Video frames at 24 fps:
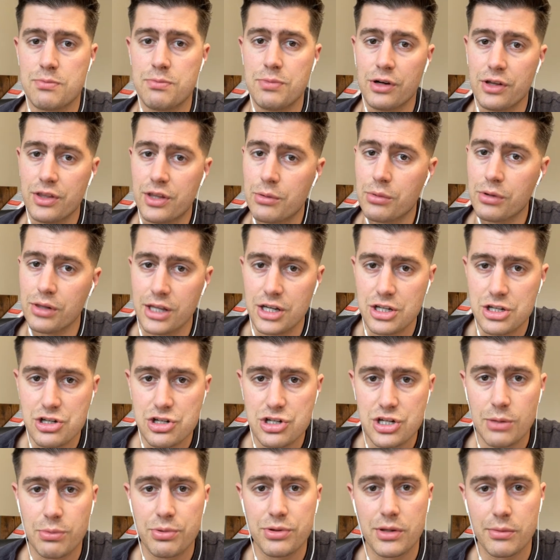Build a
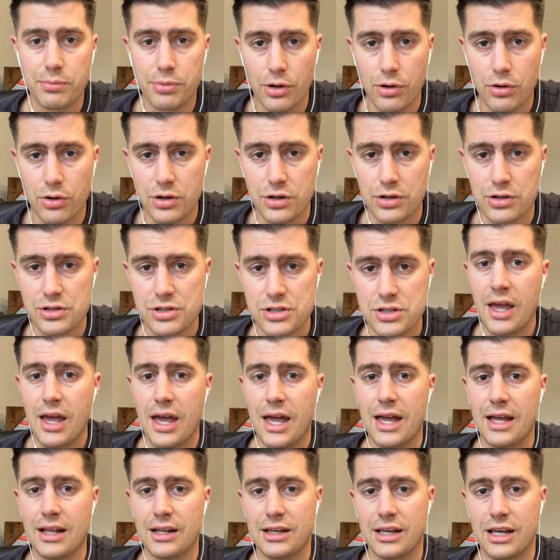relationship with the brokers
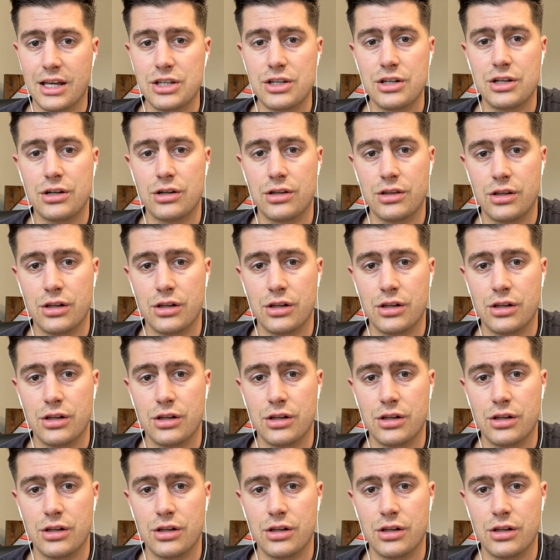and get your,